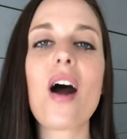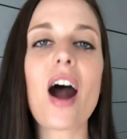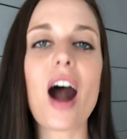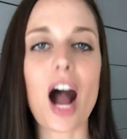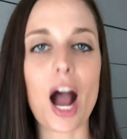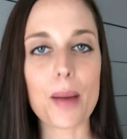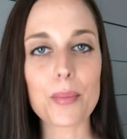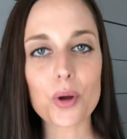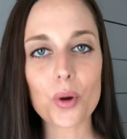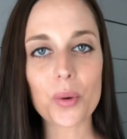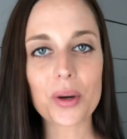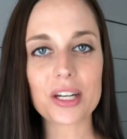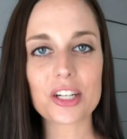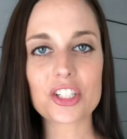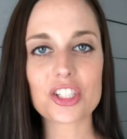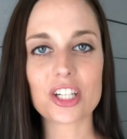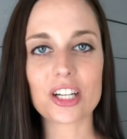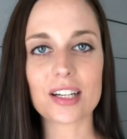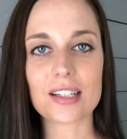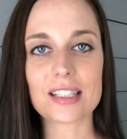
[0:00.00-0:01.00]
I'm going to
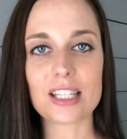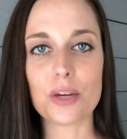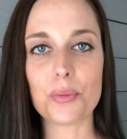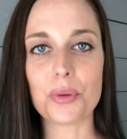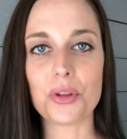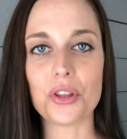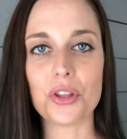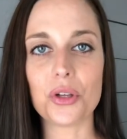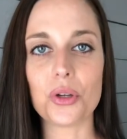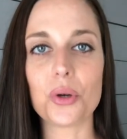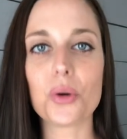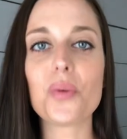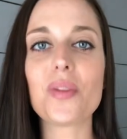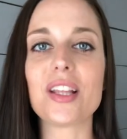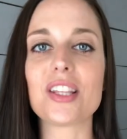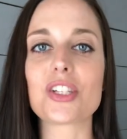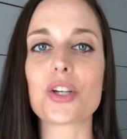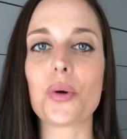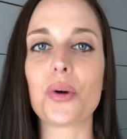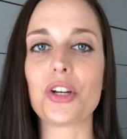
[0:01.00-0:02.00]
share a tip with you
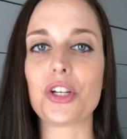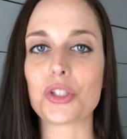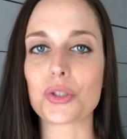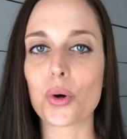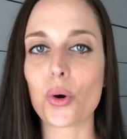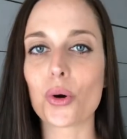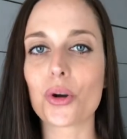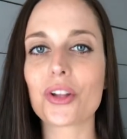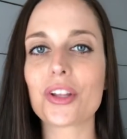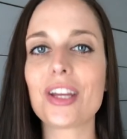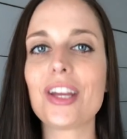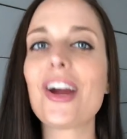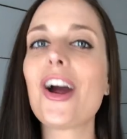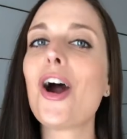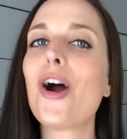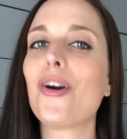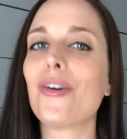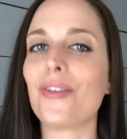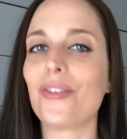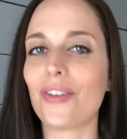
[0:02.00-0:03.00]
that's going to totally
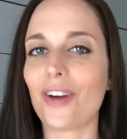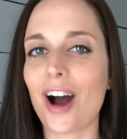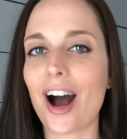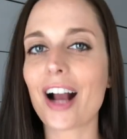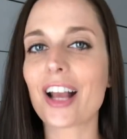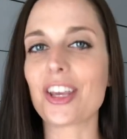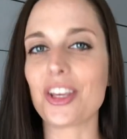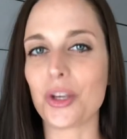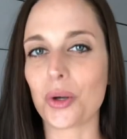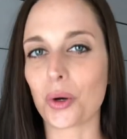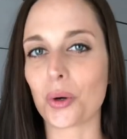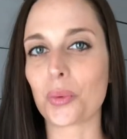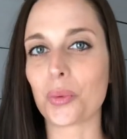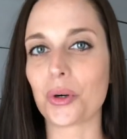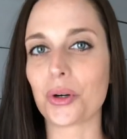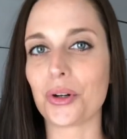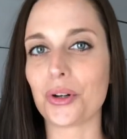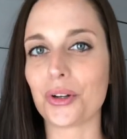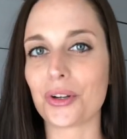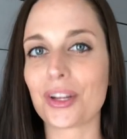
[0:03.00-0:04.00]
rock your
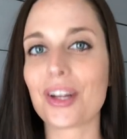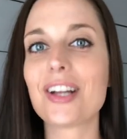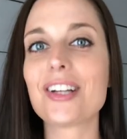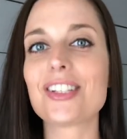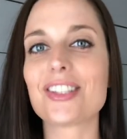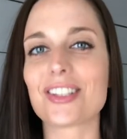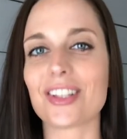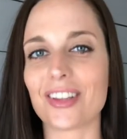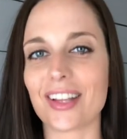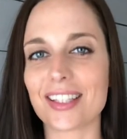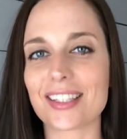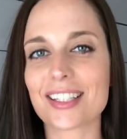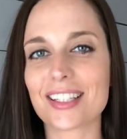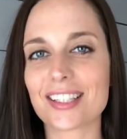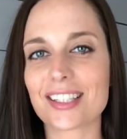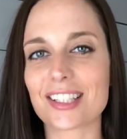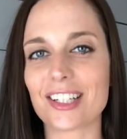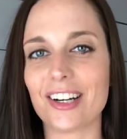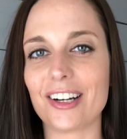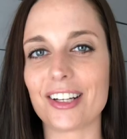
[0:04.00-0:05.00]
world. So let's get
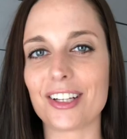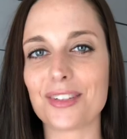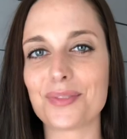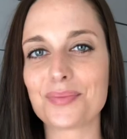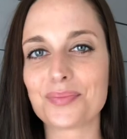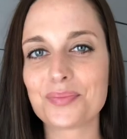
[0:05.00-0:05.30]
started.